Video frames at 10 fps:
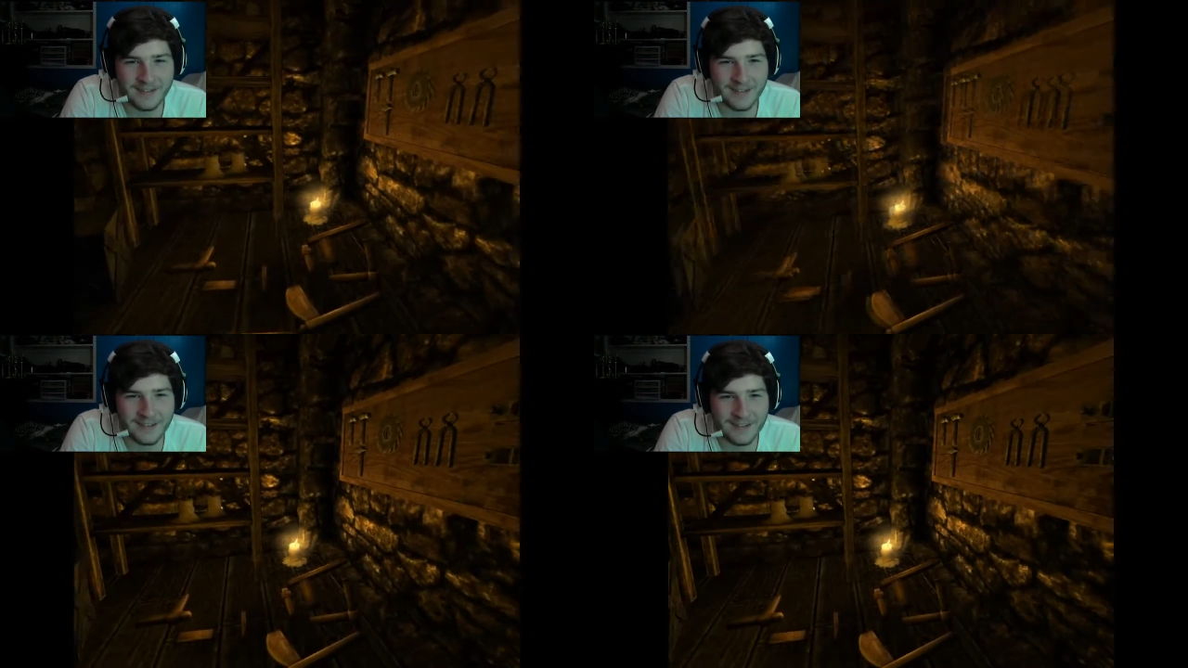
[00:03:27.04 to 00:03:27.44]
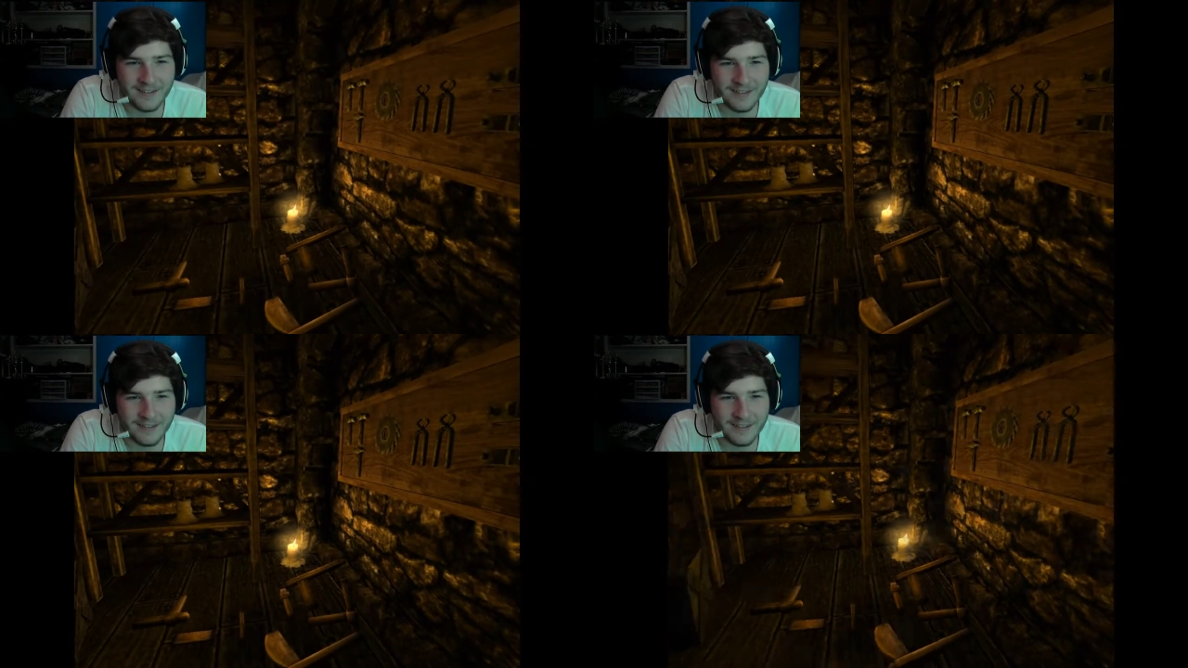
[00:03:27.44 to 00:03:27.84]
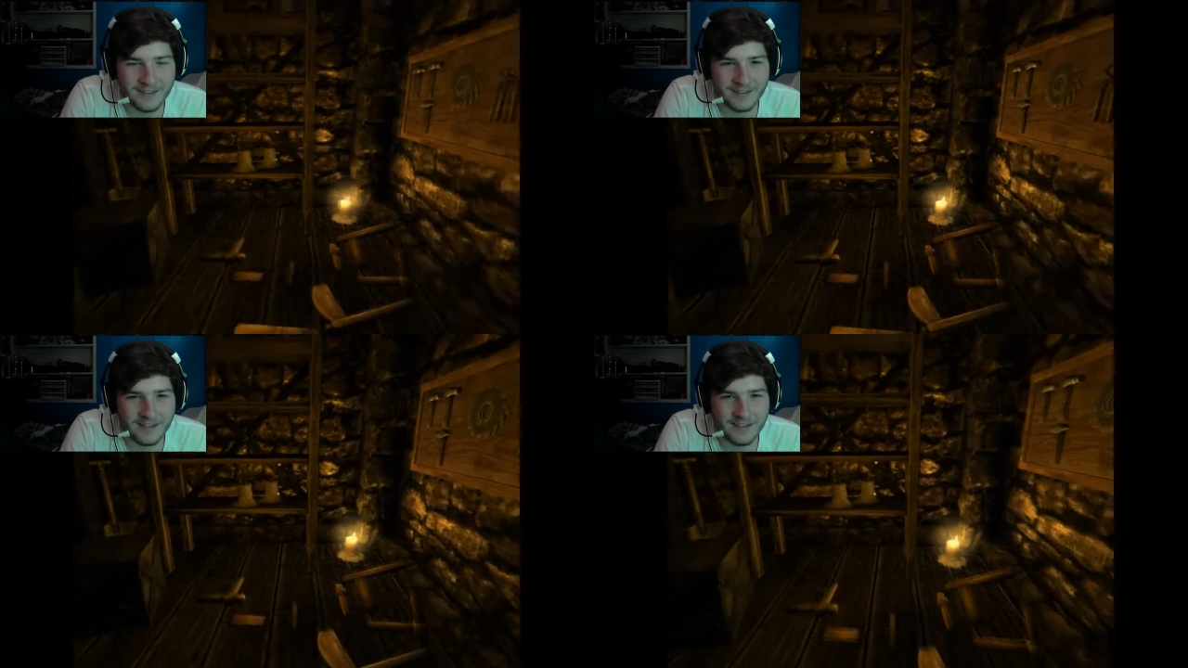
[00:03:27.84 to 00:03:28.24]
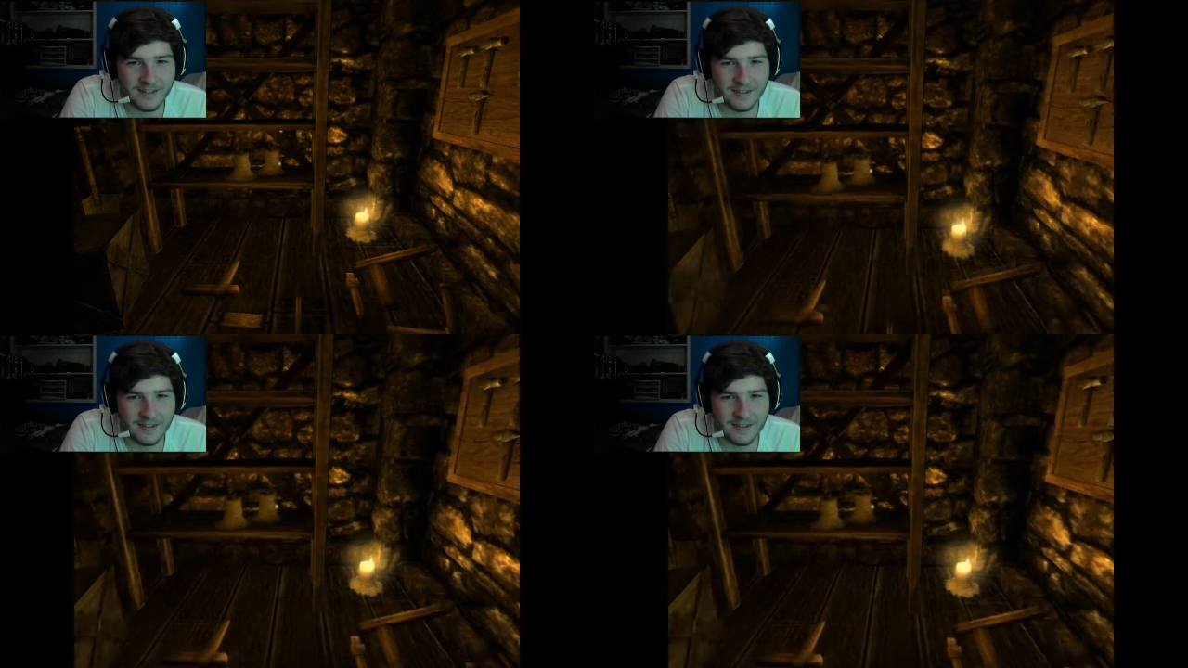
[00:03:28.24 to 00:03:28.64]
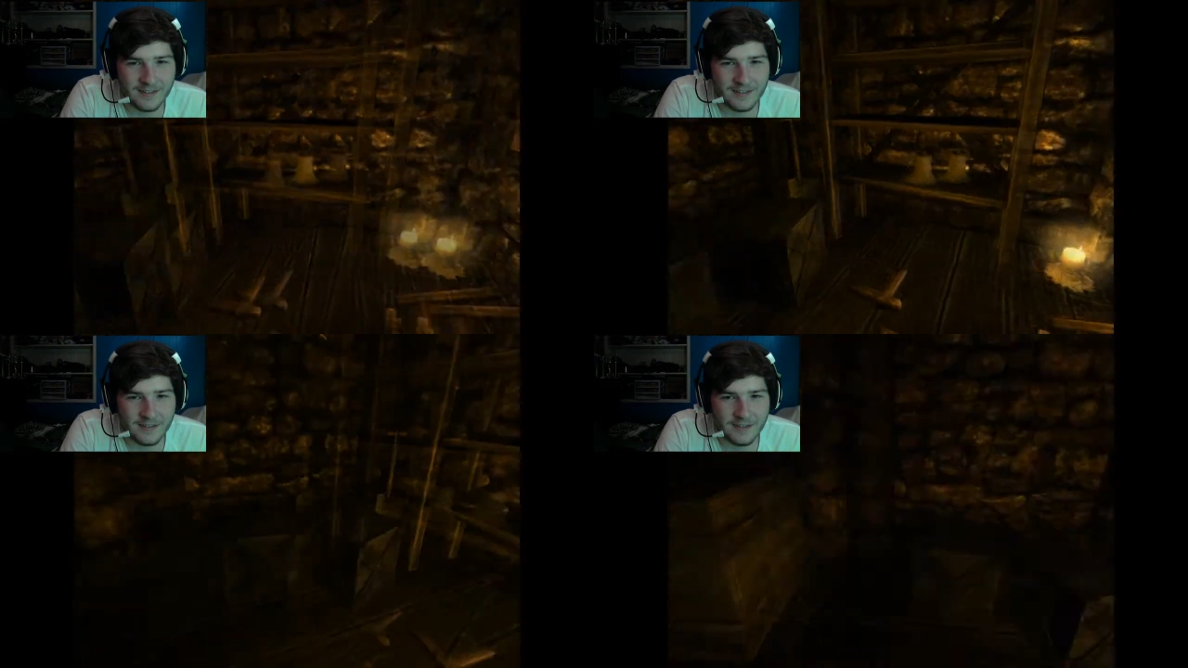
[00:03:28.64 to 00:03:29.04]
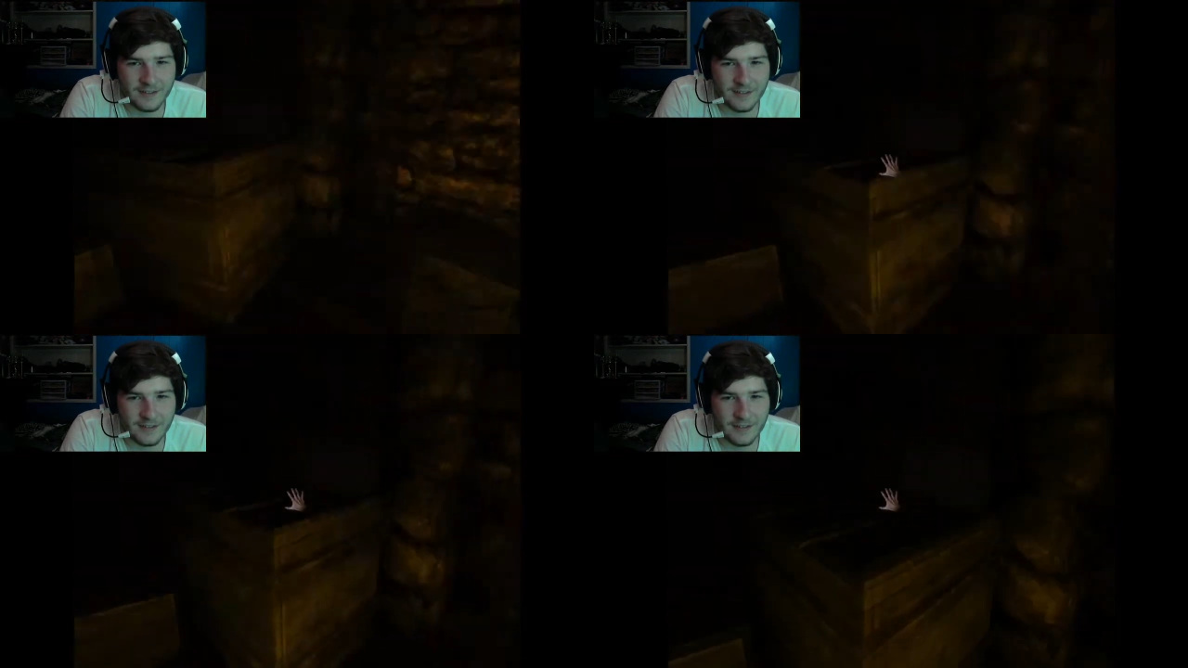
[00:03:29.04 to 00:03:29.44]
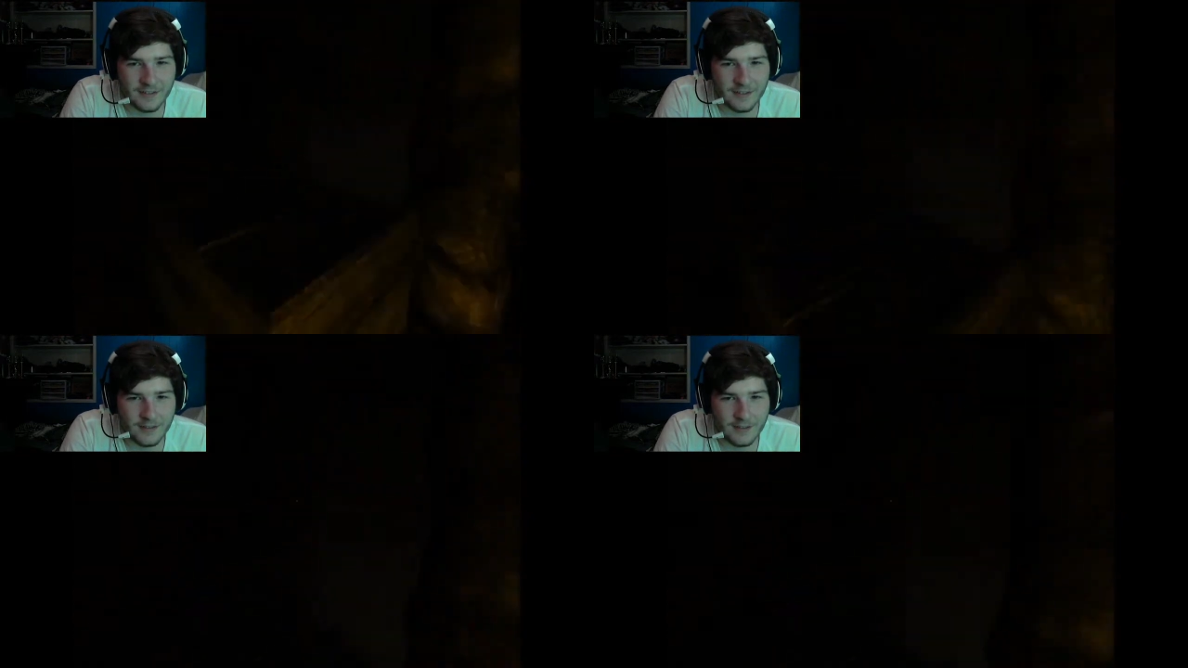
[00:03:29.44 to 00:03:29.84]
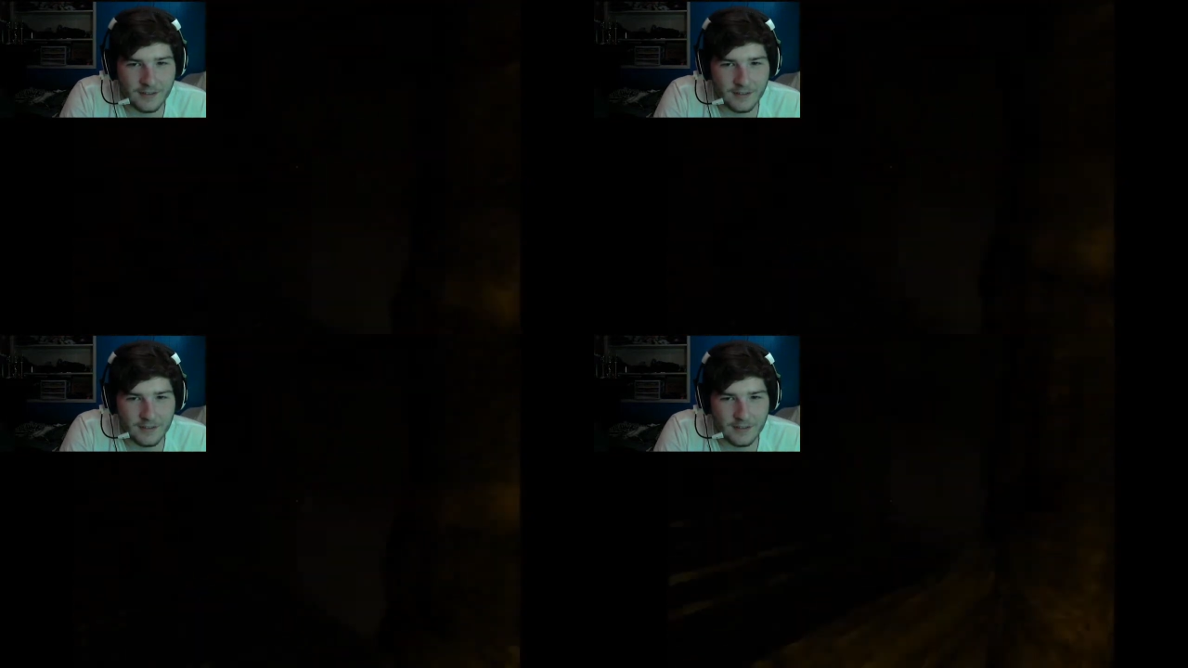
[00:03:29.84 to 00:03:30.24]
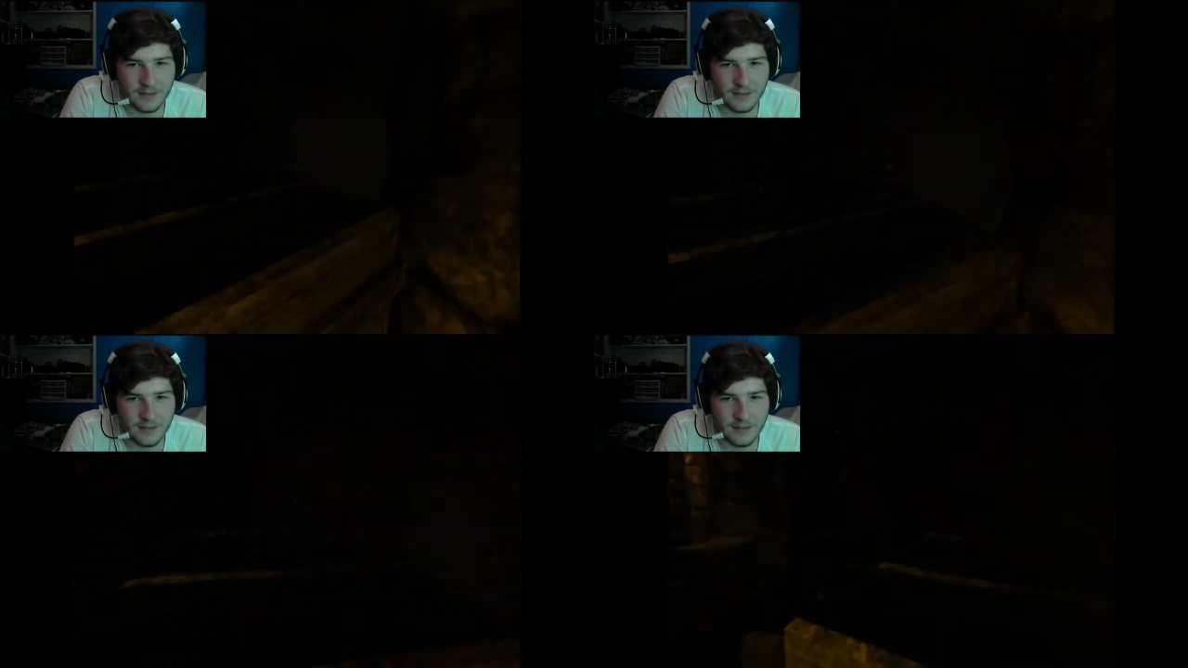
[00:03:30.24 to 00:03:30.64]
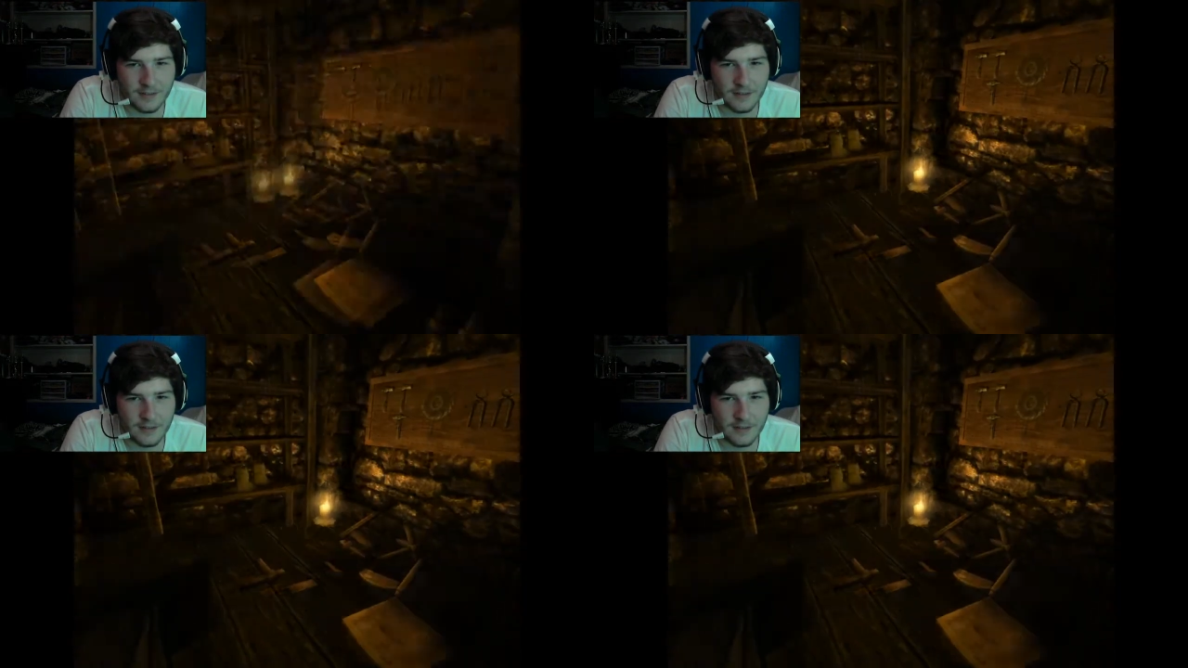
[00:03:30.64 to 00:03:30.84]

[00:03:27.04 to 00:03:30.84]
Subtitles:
No one is speaking in this clip.